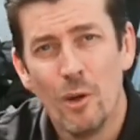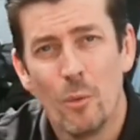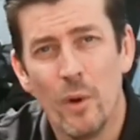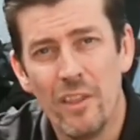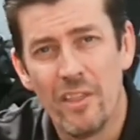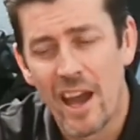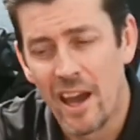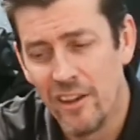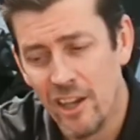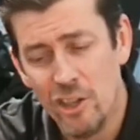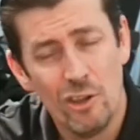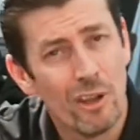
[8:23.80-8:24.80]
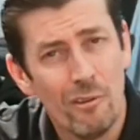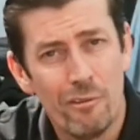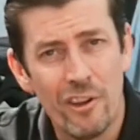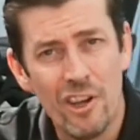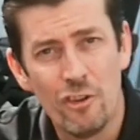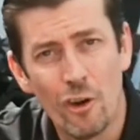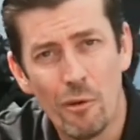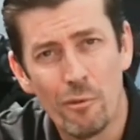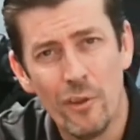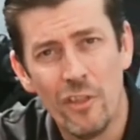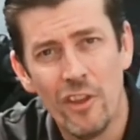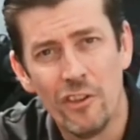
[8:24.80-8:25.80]
with that, and then you can finish
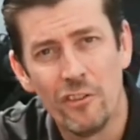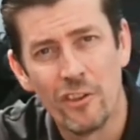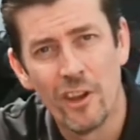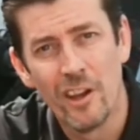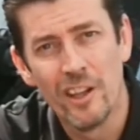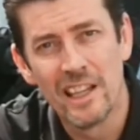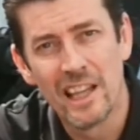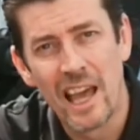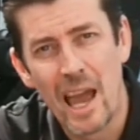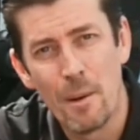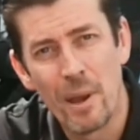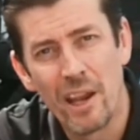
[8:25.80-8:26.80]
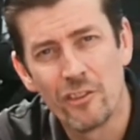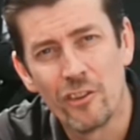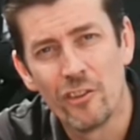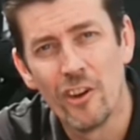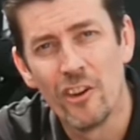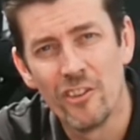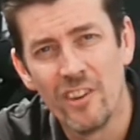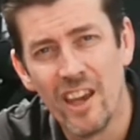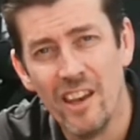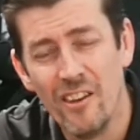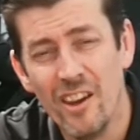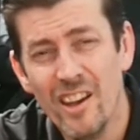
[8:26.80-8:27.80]
off with this little ab exercise at the
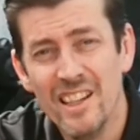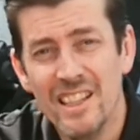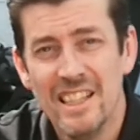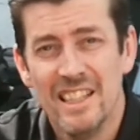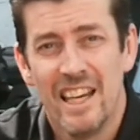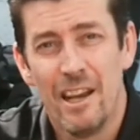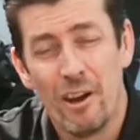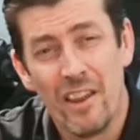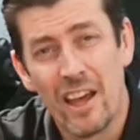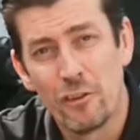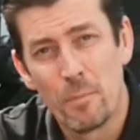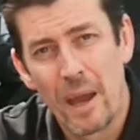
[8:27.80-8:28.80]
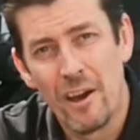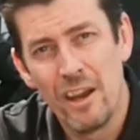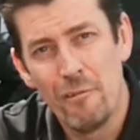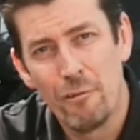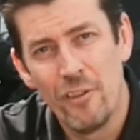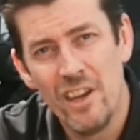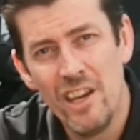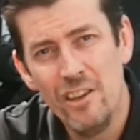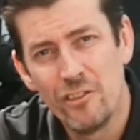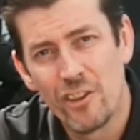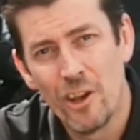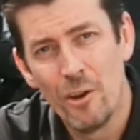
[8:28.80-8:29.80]
end. Anyway, that's about it for
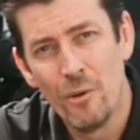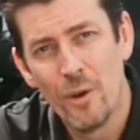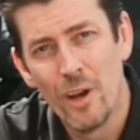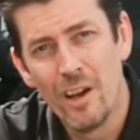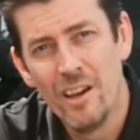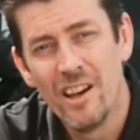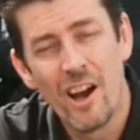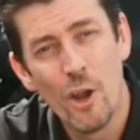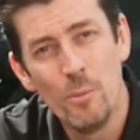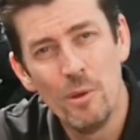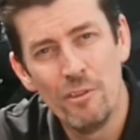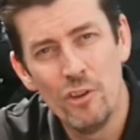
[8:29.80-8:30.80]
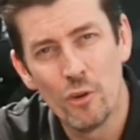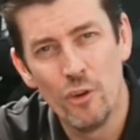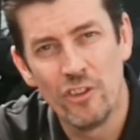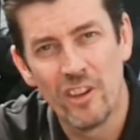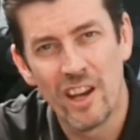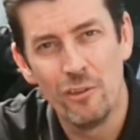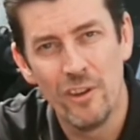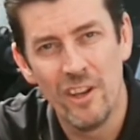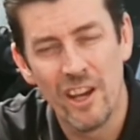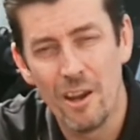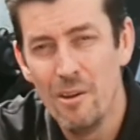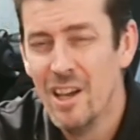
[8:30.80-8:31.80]
these, so I hope you've enjoyed today's
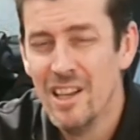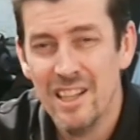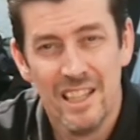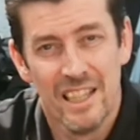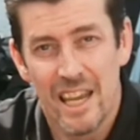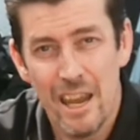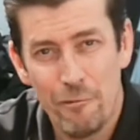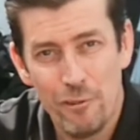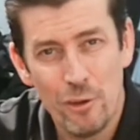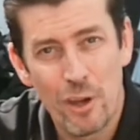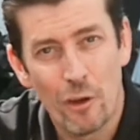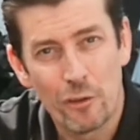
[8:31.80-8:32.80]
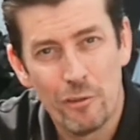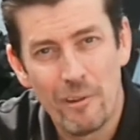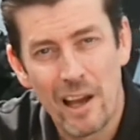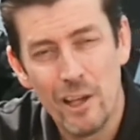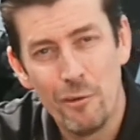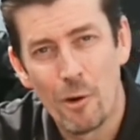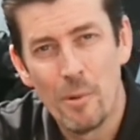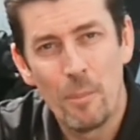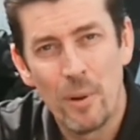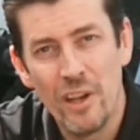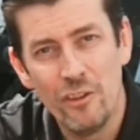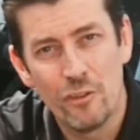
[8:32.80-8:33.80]
video. If you got some value from
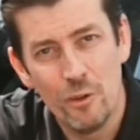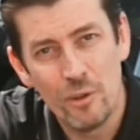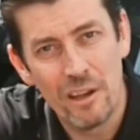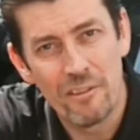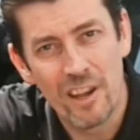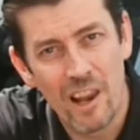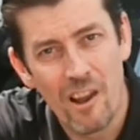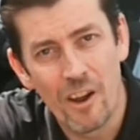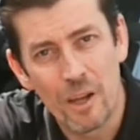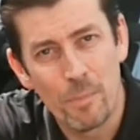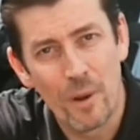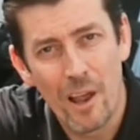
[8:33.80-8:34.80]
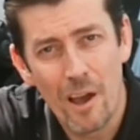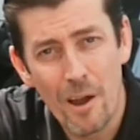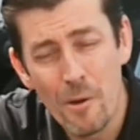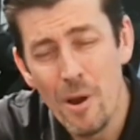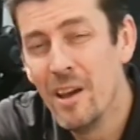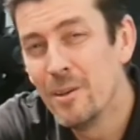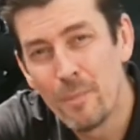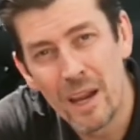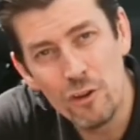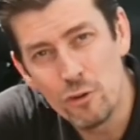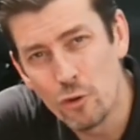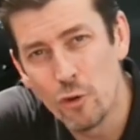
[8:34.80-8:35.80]
it, please do give it a like below.
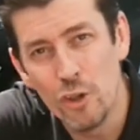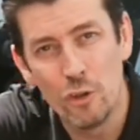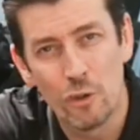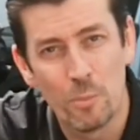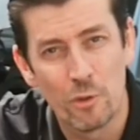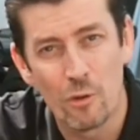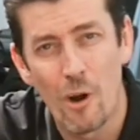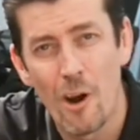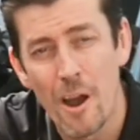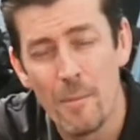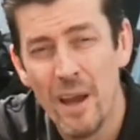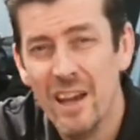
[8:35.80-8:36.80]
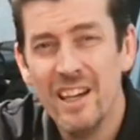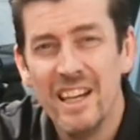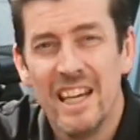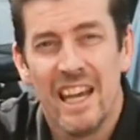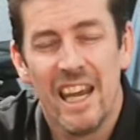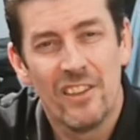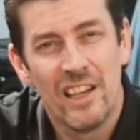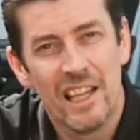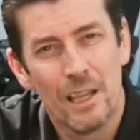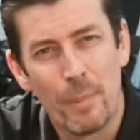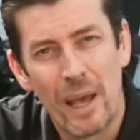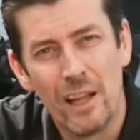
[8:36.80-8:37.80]
Make sure you subscribe. Hit the
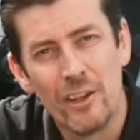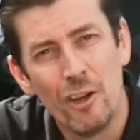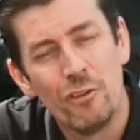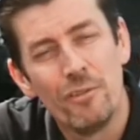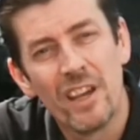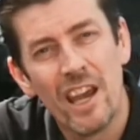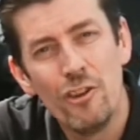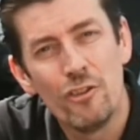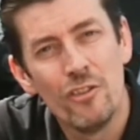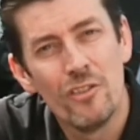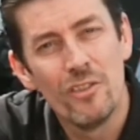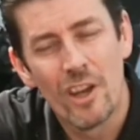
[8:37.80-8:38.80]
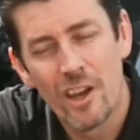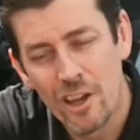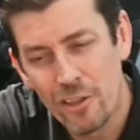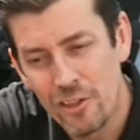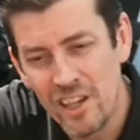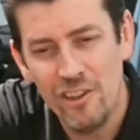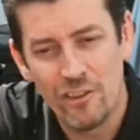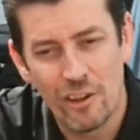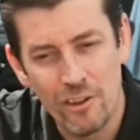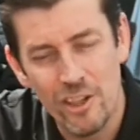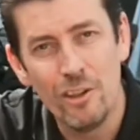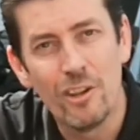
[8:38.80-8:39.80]
little bell notification thingy
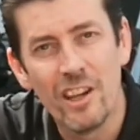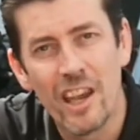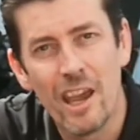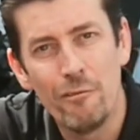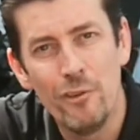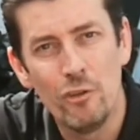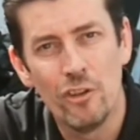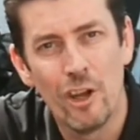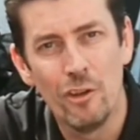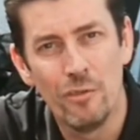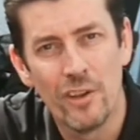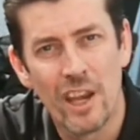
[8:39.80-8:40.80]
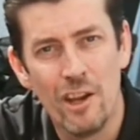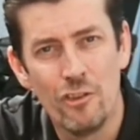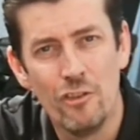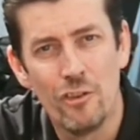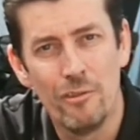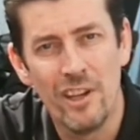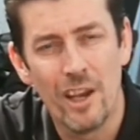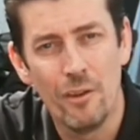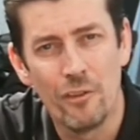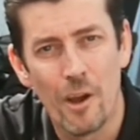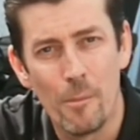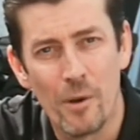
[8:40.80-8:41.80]
so that you can get future notifications of
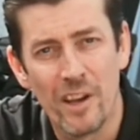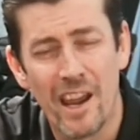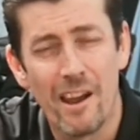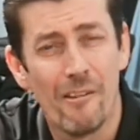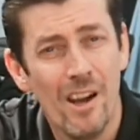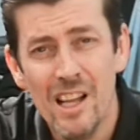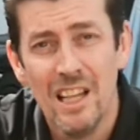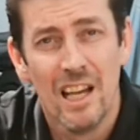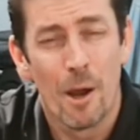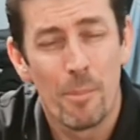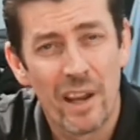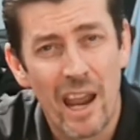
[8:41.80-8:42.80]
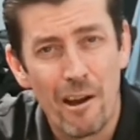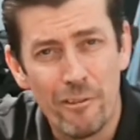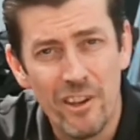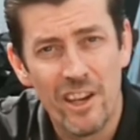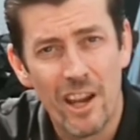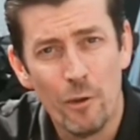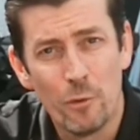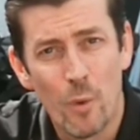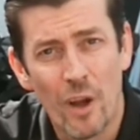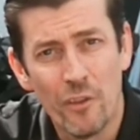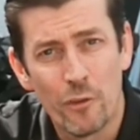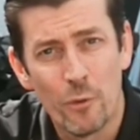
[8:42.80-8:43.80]
videos that I bring out. I bring out videos
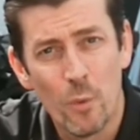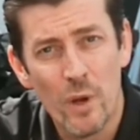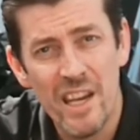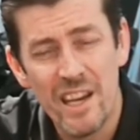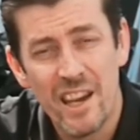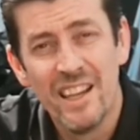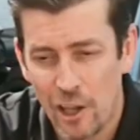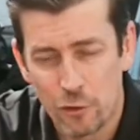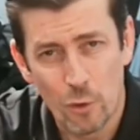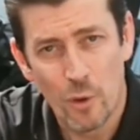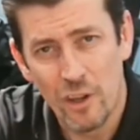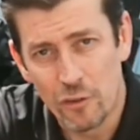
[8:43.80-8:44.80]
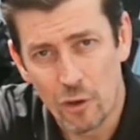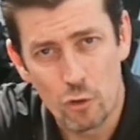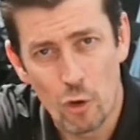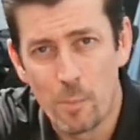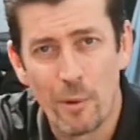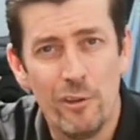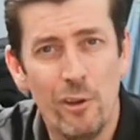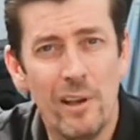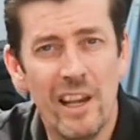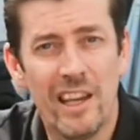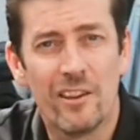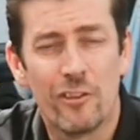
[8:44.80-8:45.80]
once a week. As always, I'll drop a few
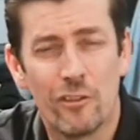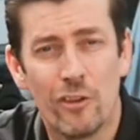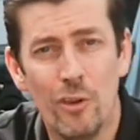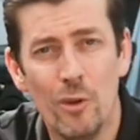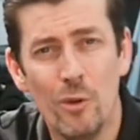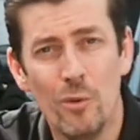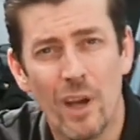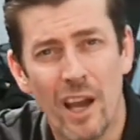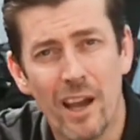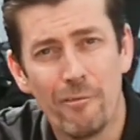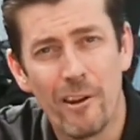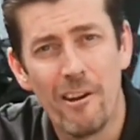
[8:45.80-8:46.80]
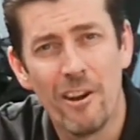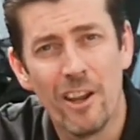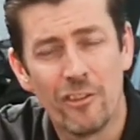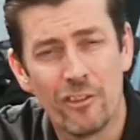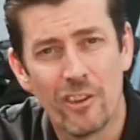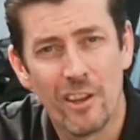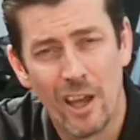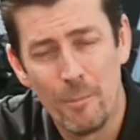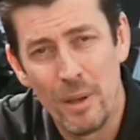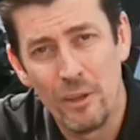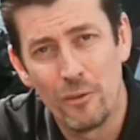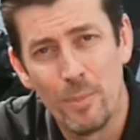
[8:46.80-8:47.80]
links to various
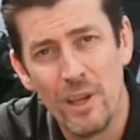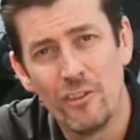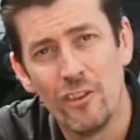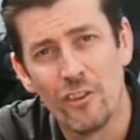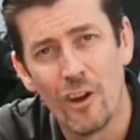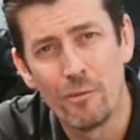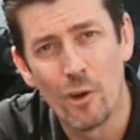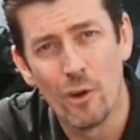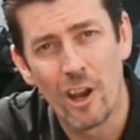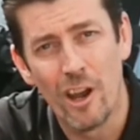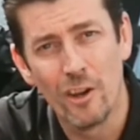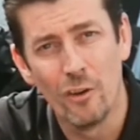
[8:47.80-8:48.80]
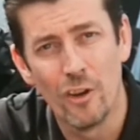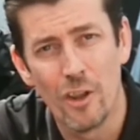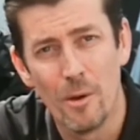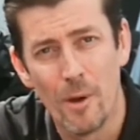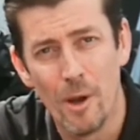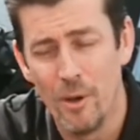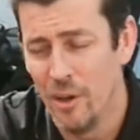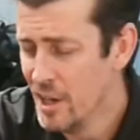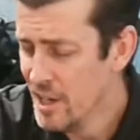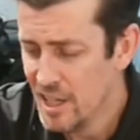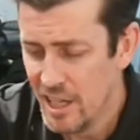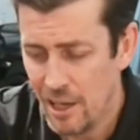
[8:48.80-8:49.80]
bits and pieces that I've got going on at the moment.
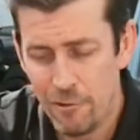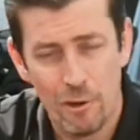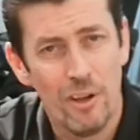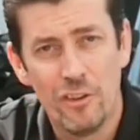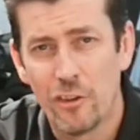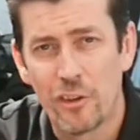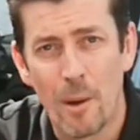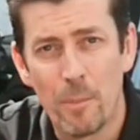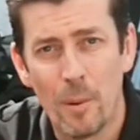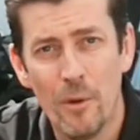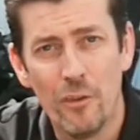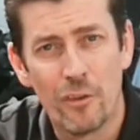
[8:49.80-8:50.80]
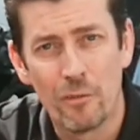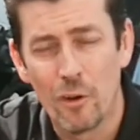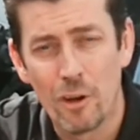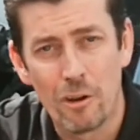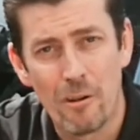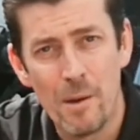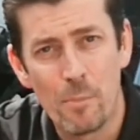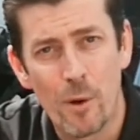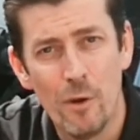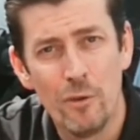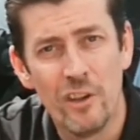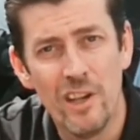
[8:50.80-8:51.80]
If you're into supplements, I've got a great
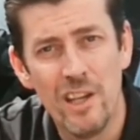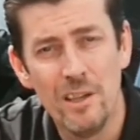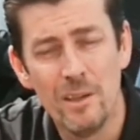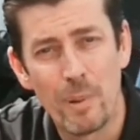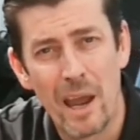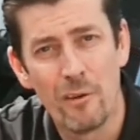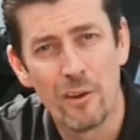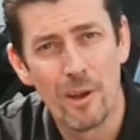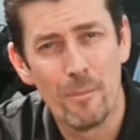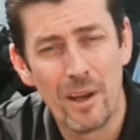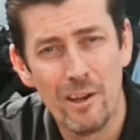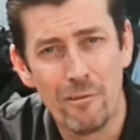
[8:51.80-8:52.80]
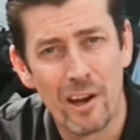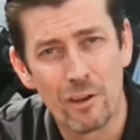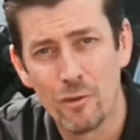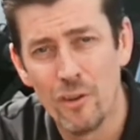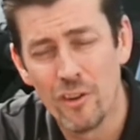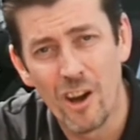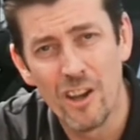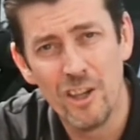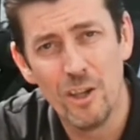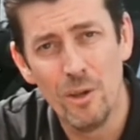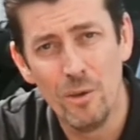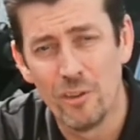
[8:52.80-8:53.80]
protein powder manufacturer that I
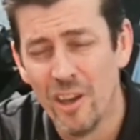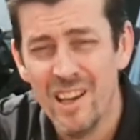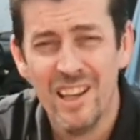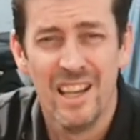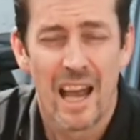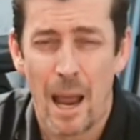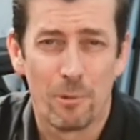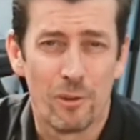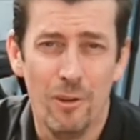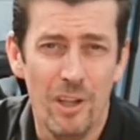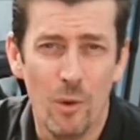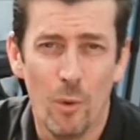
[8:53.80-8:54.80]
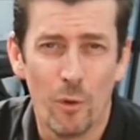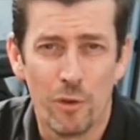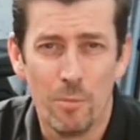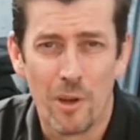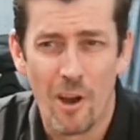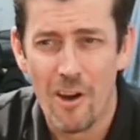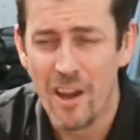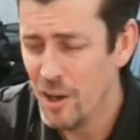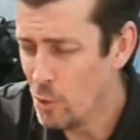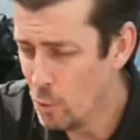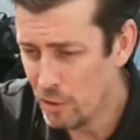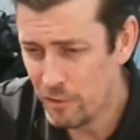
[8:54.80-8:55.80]
use. Absolutely awesome guy.
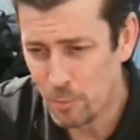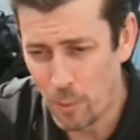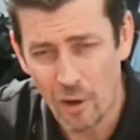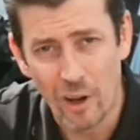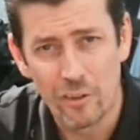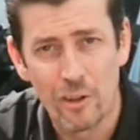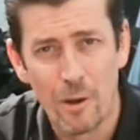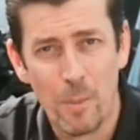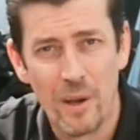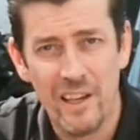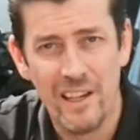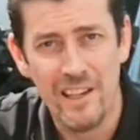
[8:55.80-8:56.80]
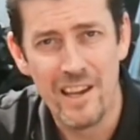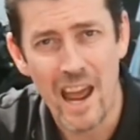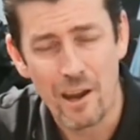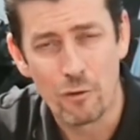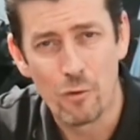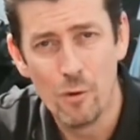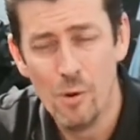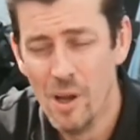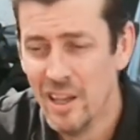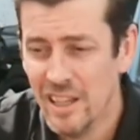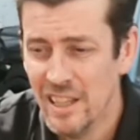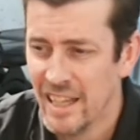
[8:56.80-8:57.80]
All of his products are completely natural.
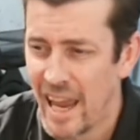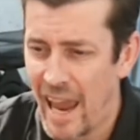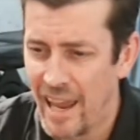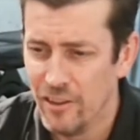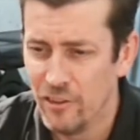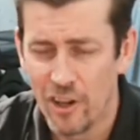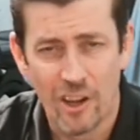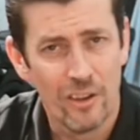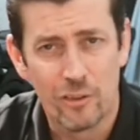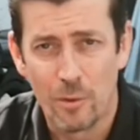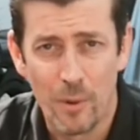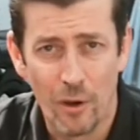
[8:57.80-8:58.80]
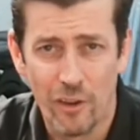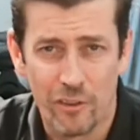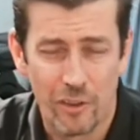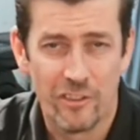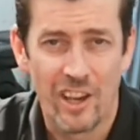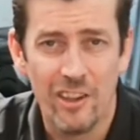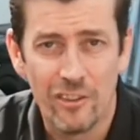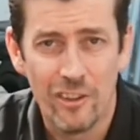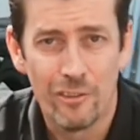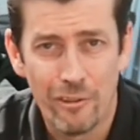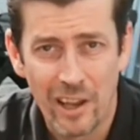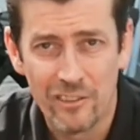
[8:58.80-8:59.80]
And to be honest, the taste
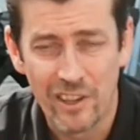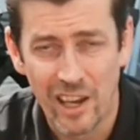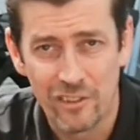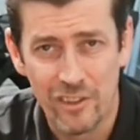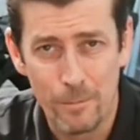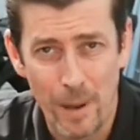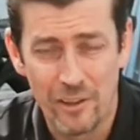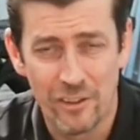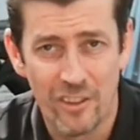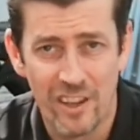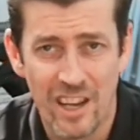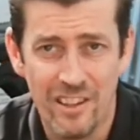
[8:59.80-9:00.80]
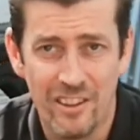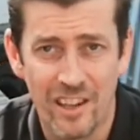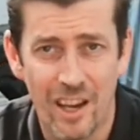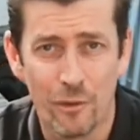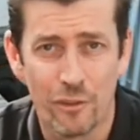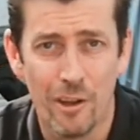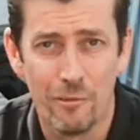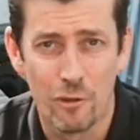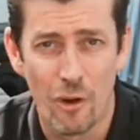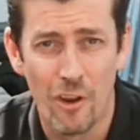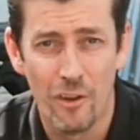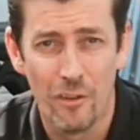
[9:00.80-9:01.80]
is fantastic, better than anything else I've
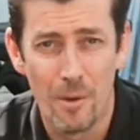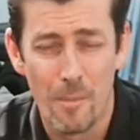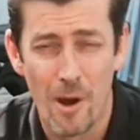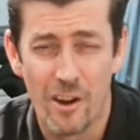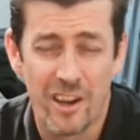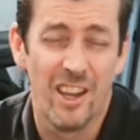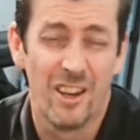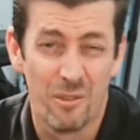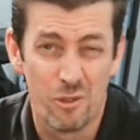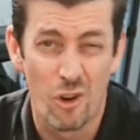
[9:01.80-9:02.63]
tried on the market, and I've